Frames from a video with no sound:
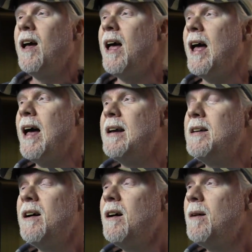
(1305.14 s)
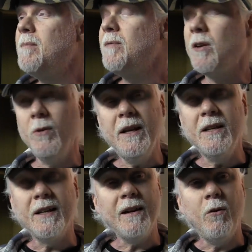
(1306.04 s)
And um, if you really
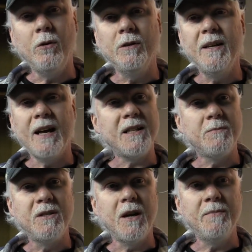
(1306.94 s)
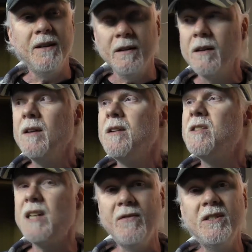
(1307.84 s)
need to get a hold of me and ask me something,
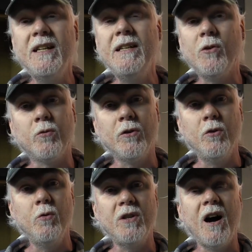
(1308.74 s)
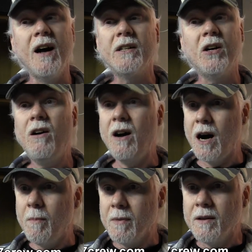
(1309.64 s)

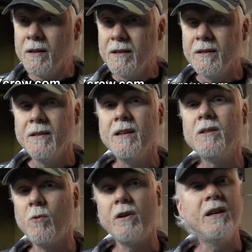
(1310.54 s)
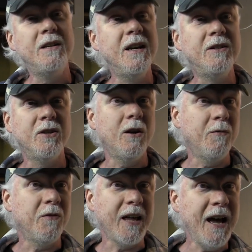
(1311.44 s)
17crew.com is where you'd need to go
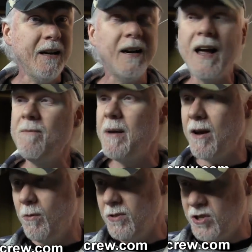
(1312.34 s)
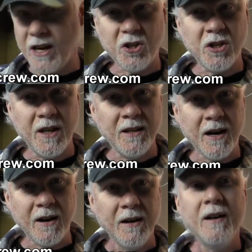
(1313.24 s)
for that. I have my own section in
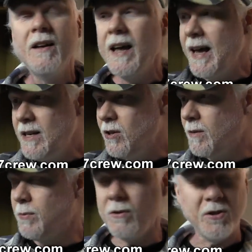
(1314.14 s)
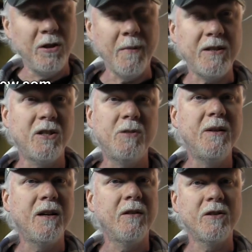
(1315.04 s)
there, and you can personal message
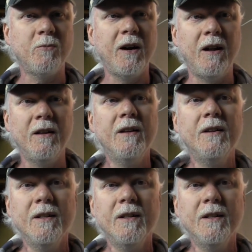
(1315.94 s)
me there as well.